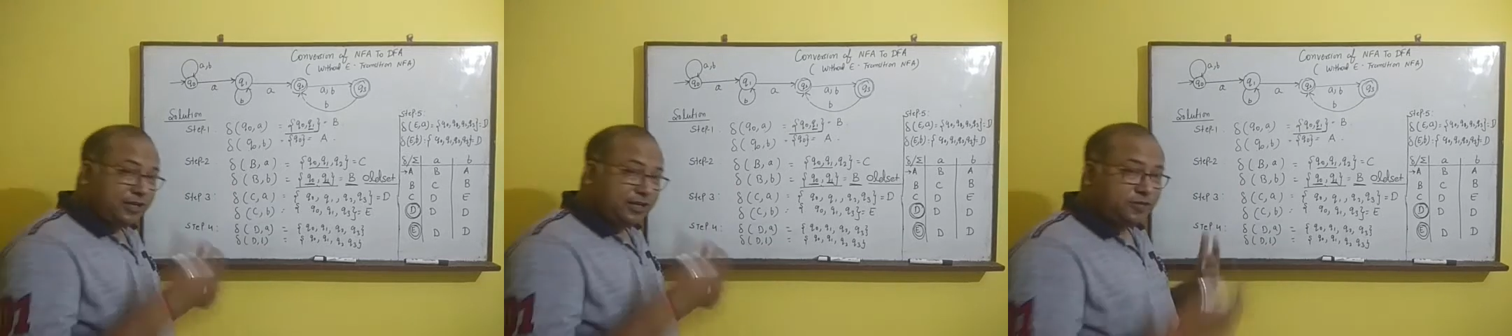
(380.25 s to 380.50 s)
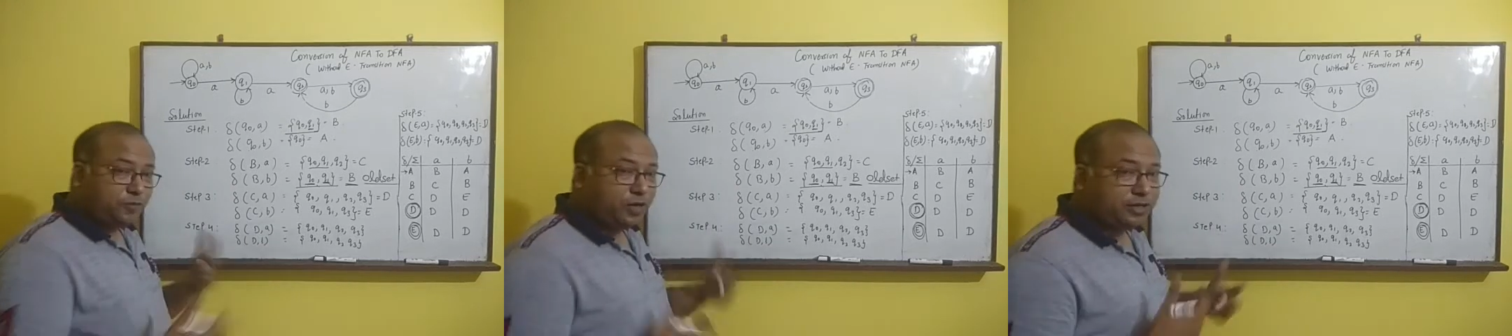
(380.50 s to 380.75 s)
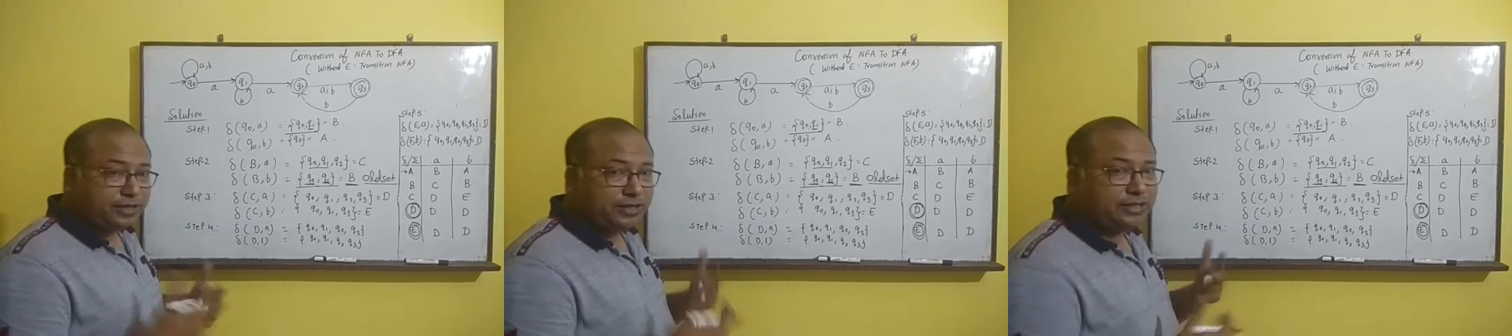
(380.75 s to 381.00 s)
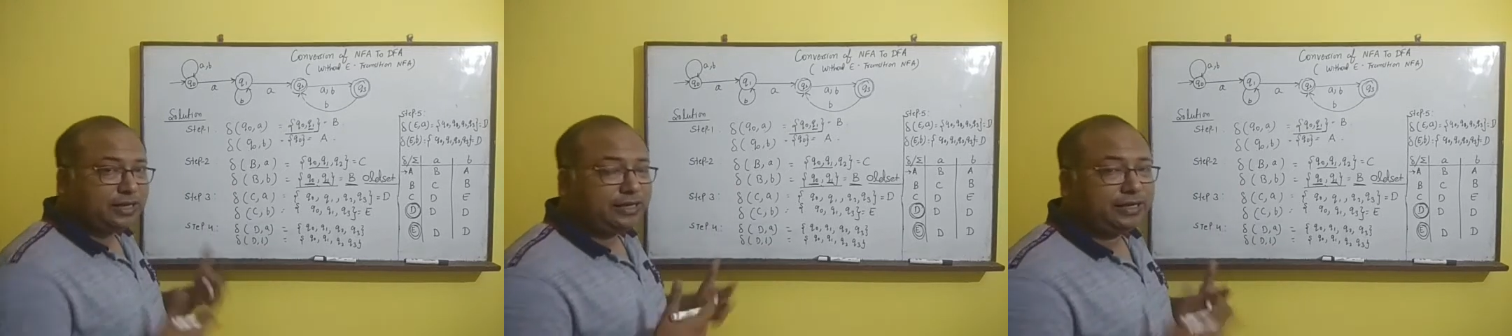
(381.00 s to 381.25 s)
this
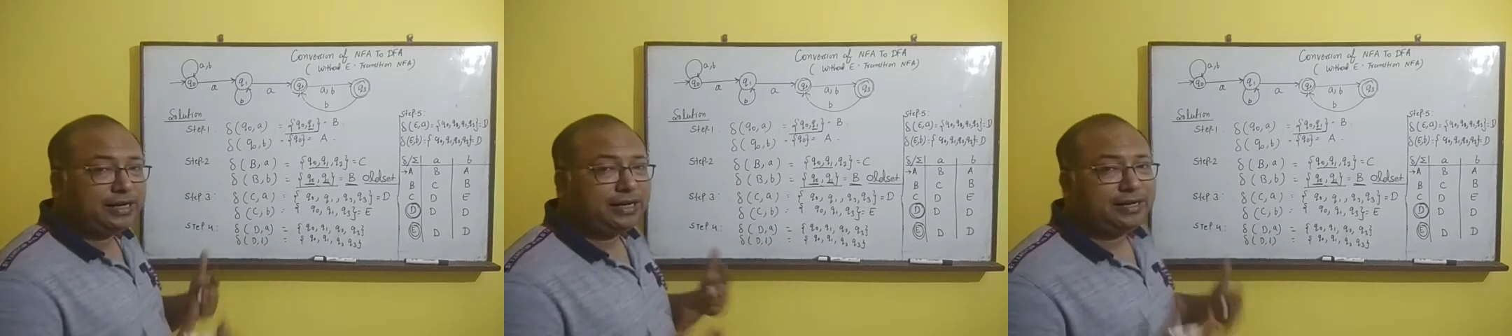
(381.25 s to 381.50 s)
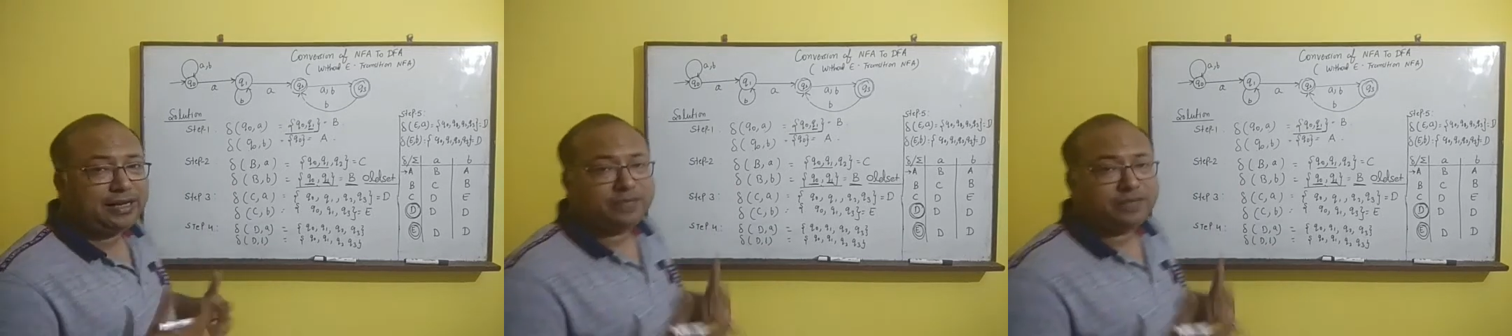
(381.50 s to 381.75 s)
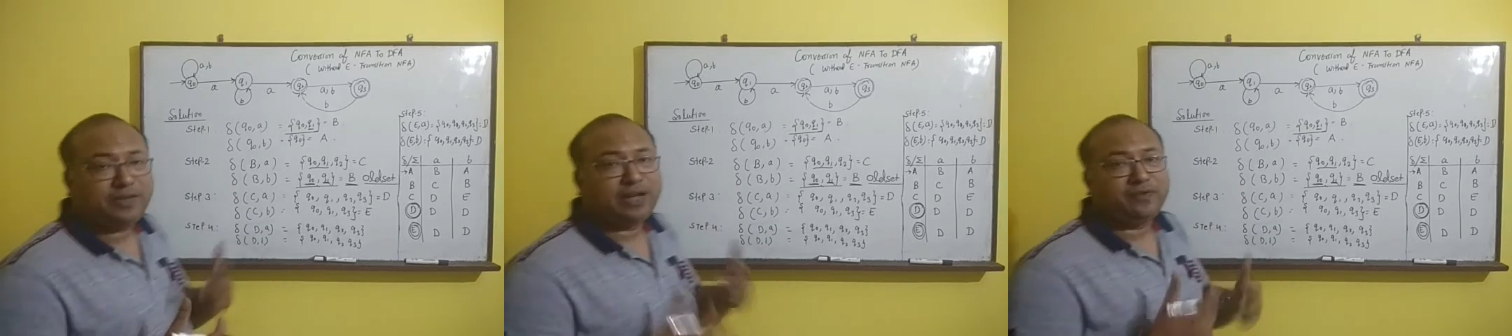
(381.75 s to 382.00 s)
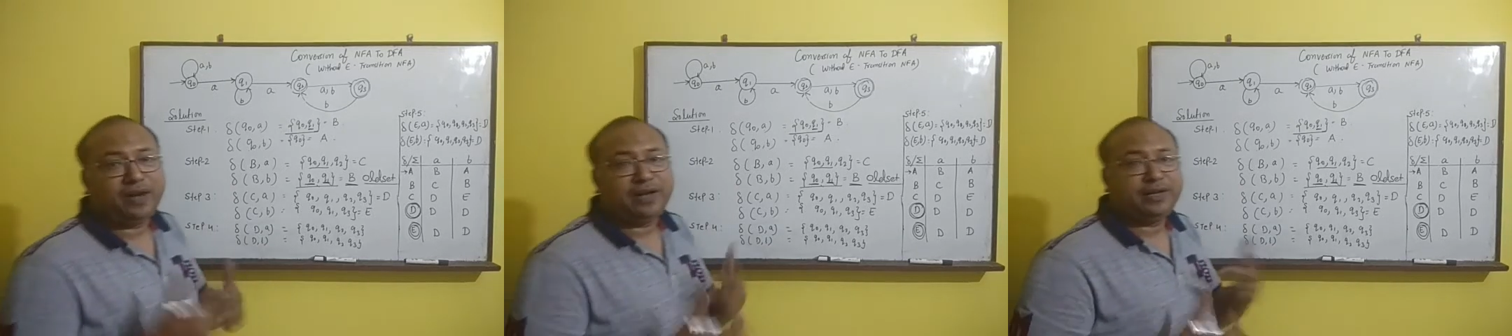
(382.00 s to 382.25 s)
process until unless we
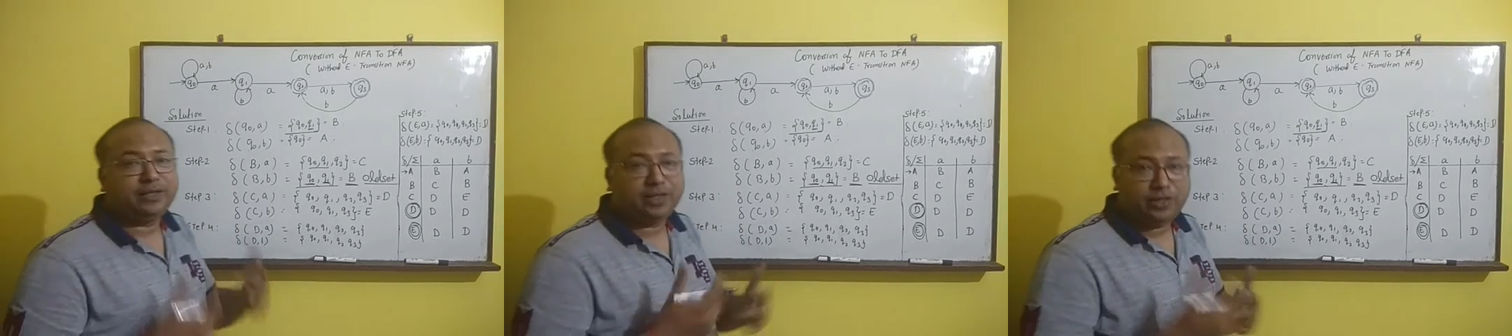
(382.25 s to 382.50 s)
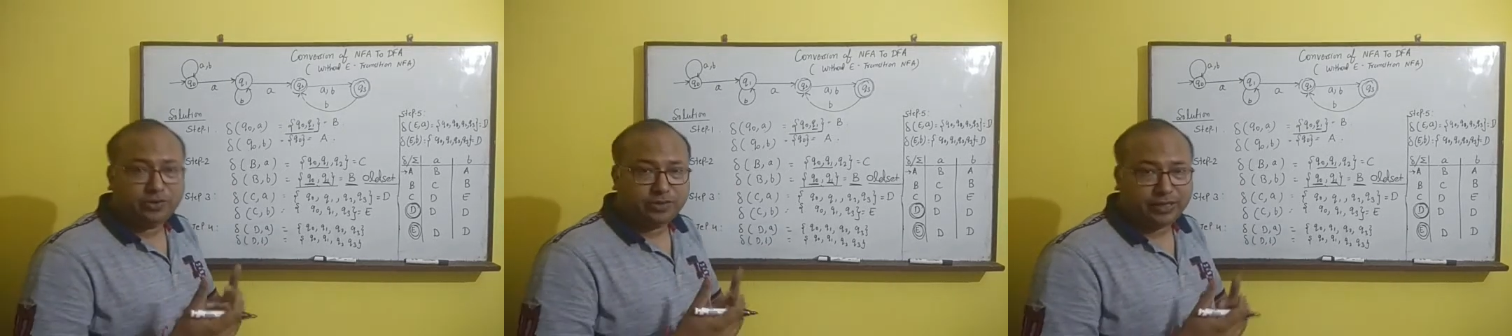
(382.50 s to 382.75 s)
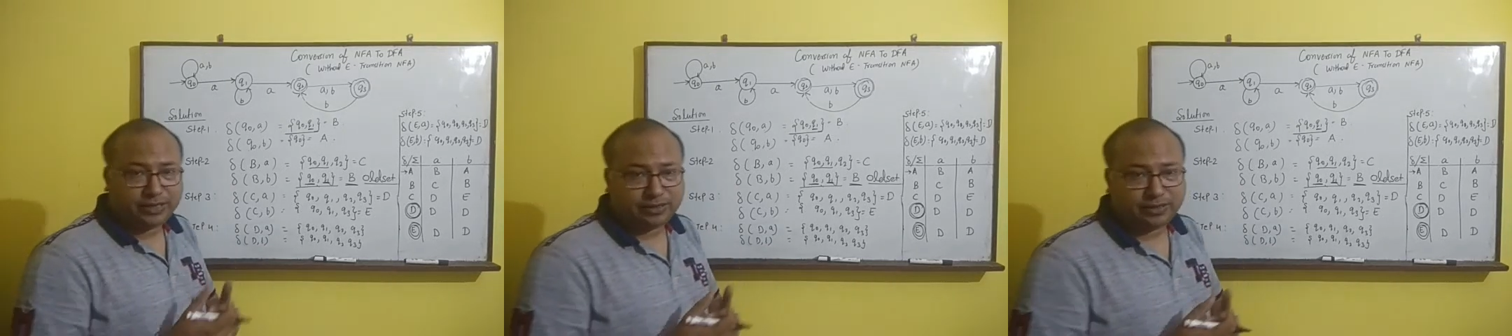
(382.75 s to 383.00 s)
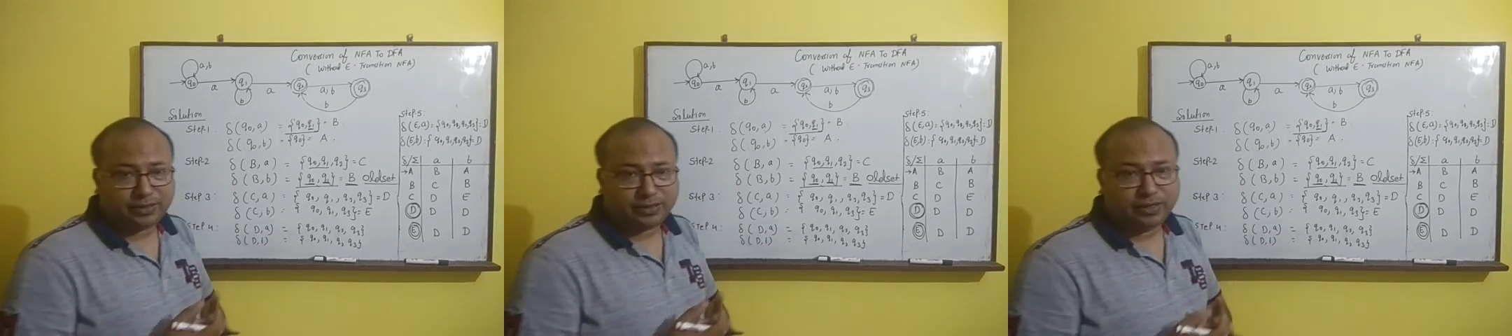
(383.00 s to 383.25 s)
are finding the new
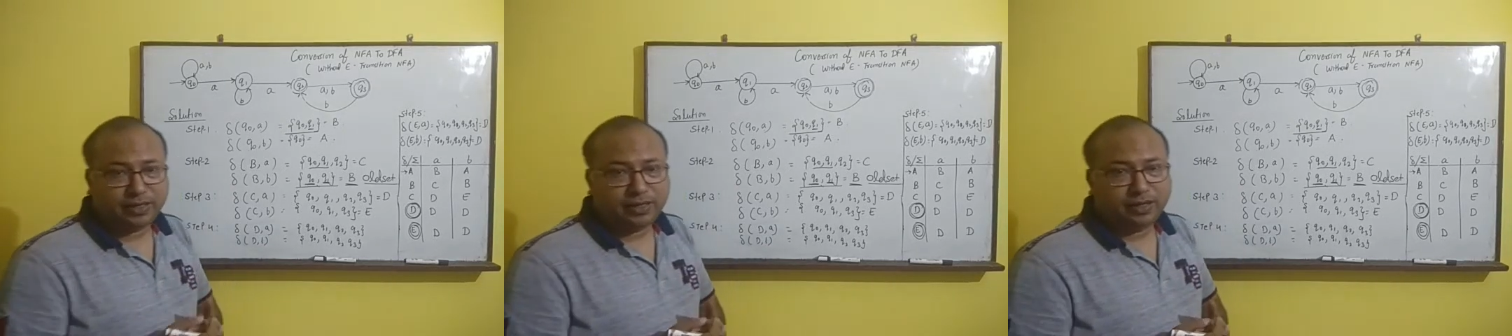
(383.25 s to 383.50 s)
sets.